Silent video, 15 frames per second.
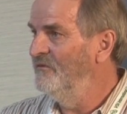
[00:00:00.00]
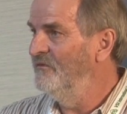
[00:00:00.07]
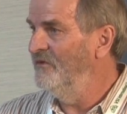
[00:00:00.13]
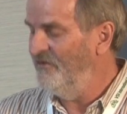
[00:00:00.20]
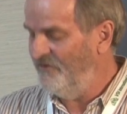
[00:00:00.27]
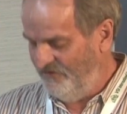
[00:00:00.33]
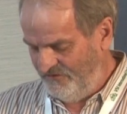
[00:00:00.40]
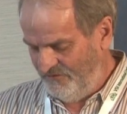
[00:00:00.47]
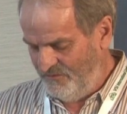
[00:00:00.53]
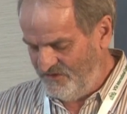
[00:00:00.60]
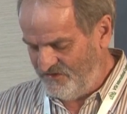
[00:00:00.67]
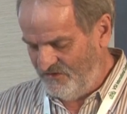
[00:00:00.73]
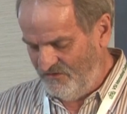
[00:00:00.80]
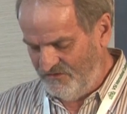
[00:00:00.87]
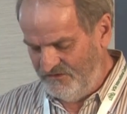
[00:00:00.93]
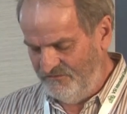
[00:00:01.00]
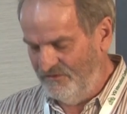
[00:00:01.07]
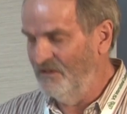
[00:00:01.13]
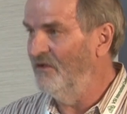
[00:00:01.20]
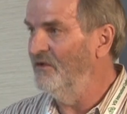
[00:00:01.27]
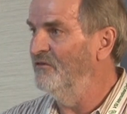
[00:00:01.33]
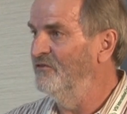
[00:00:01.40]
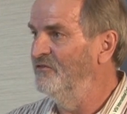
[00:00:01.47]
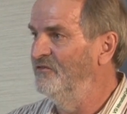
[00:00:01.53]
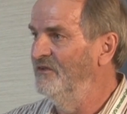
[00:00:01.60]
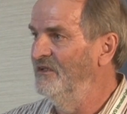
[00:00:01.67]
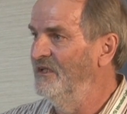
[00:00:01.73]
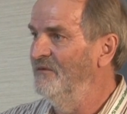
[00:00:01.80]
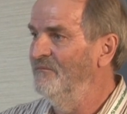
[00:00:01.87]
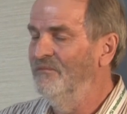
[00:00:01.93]
this is a result of a lot of
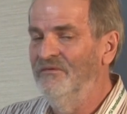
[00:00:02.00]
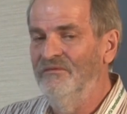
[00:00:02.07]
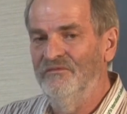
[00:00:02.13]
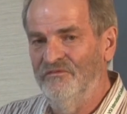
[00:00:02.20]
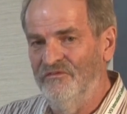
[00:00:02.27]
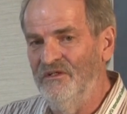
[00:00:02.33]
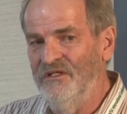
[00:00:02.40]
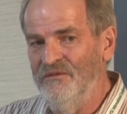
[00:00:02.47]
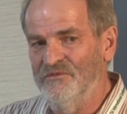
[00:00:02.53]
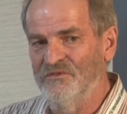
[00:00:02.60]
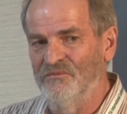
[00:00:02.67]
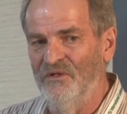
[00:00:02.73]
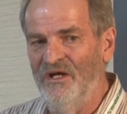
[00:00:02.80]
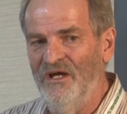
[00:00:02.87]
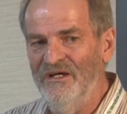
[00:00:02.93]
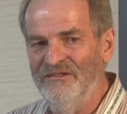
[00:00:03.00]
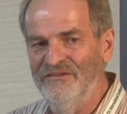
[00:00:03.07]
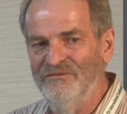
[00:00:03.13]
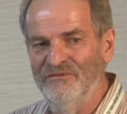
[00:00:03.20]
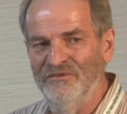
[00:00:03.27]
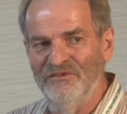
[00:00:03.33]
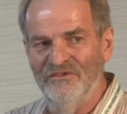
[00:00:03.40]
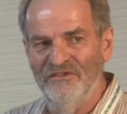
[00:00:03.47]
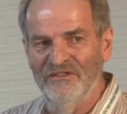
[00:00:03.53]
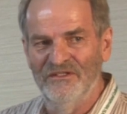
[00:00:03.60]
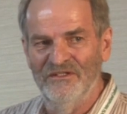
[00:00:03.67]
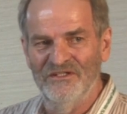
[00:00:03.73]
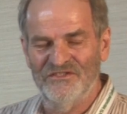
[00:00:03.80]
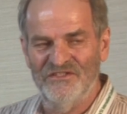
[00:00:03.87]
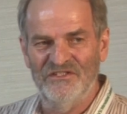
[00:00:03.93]
Philippe's work with
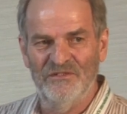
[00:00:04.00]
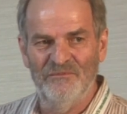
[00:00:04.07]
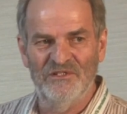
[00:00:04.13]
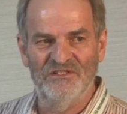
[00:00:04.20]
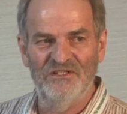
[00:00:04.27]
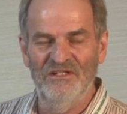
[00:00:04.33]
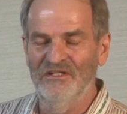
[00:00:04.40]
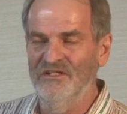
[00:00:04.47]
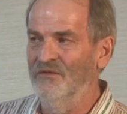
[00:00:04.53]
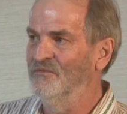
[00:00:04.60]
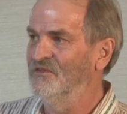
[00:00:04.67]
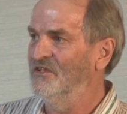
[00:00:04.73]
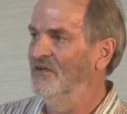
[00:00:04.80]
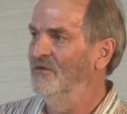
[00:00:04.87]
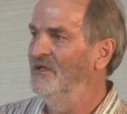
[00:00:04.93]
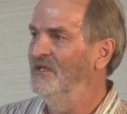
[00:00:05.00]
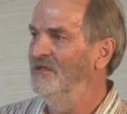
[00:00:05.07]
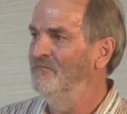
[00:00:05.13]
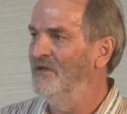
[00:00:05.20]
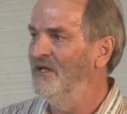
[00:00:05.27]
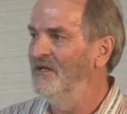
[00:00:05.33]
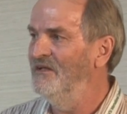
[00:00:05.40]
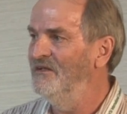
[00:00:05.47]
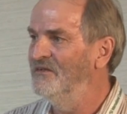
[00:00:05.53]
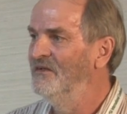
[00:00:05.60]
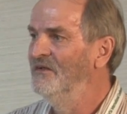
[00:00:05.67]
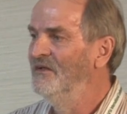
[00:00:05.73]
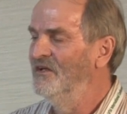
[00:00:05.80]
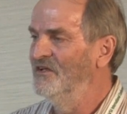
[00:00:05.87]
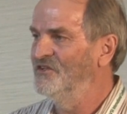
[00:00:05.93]
acetobutylicum. So he made
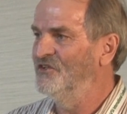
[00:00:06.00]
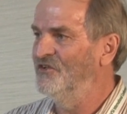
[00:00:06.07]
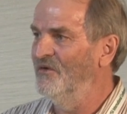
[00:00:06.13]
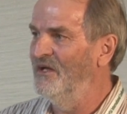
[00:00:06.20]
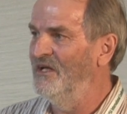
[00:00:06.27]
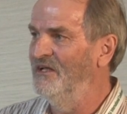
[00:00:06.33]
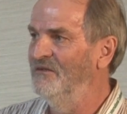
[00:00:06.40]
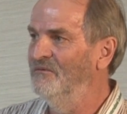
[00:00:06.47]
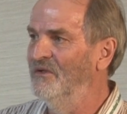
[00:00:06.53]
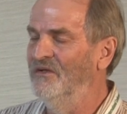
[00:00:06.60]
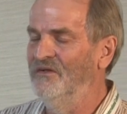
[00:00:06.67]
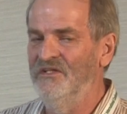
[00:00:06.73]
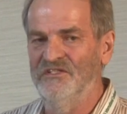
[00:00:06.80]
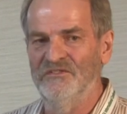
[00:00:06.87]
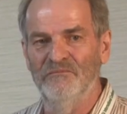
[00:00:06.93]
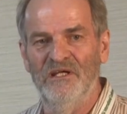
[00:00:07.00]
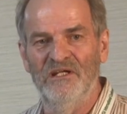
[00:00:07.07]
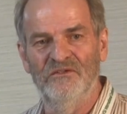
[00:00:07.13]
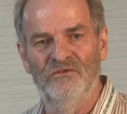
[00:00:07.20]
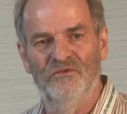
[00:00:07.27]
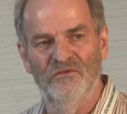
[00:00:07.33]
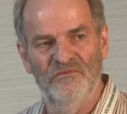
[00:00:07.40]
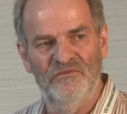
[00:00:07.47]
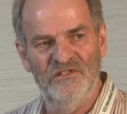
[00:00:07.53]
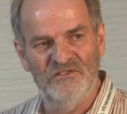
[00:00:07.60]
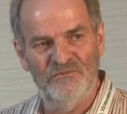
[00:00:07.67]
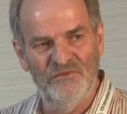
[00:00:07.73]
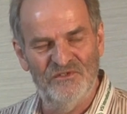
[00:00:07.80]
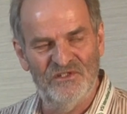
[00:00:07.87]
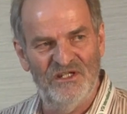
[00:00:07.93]
a strain where he's made all of these
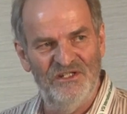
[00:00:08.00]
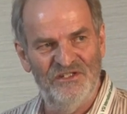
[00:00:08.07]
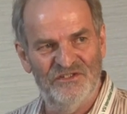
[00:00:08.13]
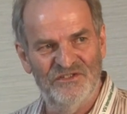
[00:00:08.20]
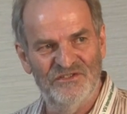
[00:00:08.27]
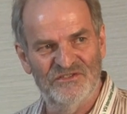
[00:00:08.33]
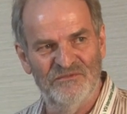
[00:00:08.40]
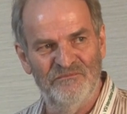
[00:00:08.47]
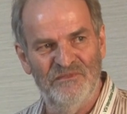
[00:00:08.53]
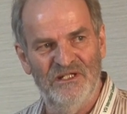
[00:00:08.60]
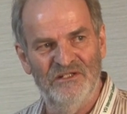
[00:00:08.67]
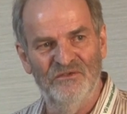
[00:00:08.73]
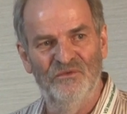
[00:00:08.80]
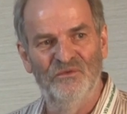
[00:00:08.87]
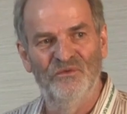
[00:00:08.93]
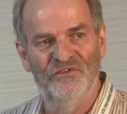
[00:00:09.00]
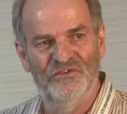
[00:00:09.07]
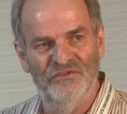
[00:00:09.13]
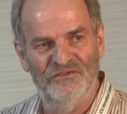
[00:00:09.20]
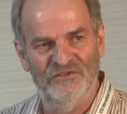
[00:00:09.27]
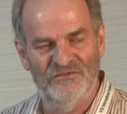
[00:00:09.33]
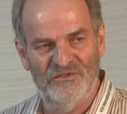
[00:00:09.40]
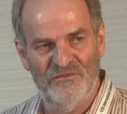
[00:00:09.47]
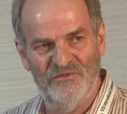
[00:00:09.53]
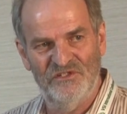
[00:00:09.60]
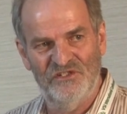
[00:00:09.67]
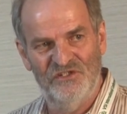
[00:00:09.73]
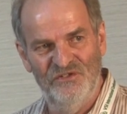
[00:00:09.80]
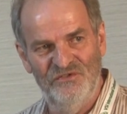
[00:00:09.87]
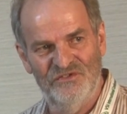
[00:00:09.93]
mutations and made all sorts of
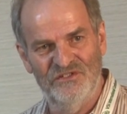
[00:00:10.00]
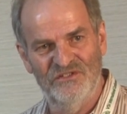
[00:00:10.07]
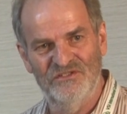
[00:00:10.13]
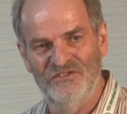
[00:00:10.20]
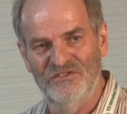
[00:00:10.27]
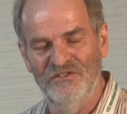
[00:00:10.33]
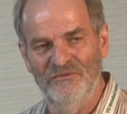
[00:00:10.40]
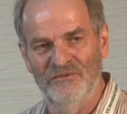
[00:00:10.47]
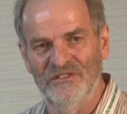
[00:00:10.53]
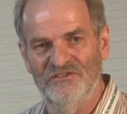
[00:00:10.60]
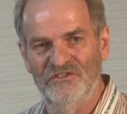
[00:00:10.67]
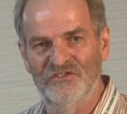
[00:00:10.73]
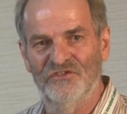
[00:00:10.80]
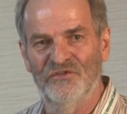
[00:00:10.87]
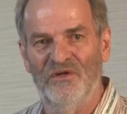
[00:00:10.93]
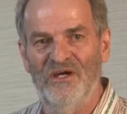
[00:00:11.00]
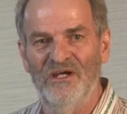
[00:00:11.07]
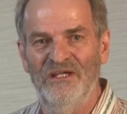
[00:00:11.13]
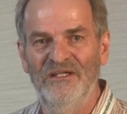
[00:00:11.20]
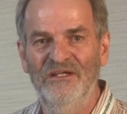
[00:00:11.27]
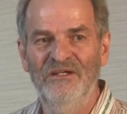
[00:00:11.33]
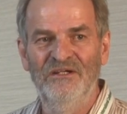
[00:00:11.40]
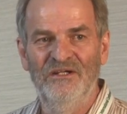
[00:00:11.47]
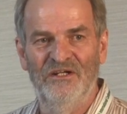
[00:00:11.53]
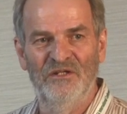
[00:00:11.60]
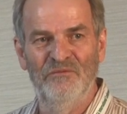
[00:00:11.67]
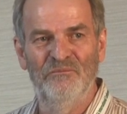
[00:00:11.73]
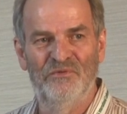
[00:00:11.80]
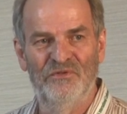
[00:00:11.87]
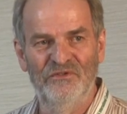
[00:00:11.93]
substitutions to it to try and
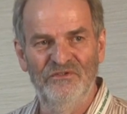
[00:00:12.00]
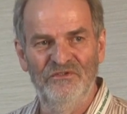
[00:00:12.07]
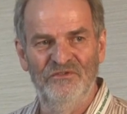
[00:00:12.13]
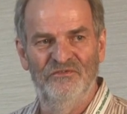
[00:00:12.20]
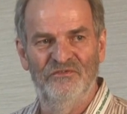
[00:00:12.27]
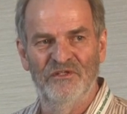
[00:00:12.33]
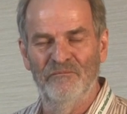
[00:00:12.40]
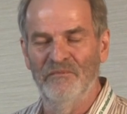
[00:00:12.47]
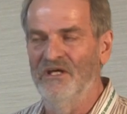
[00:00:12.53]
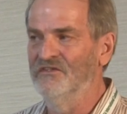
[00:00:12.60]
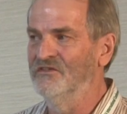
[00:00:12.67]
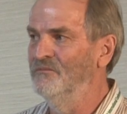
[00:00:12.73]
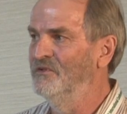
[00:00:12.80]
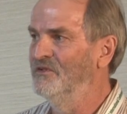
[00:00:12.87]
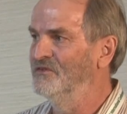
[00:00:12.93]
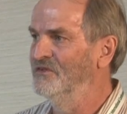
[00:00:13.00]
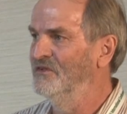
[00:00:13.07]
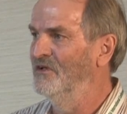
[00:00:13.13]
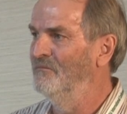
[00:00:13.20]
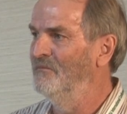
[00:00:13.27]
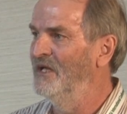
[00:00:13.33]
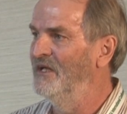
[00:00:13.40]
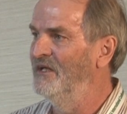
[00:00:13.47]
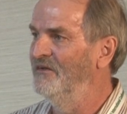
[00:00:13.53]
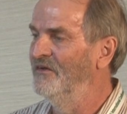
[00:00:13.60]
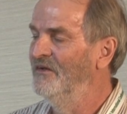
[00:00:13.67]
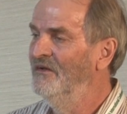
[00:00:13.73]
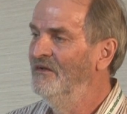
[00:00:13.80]
improve the amount of butanol made.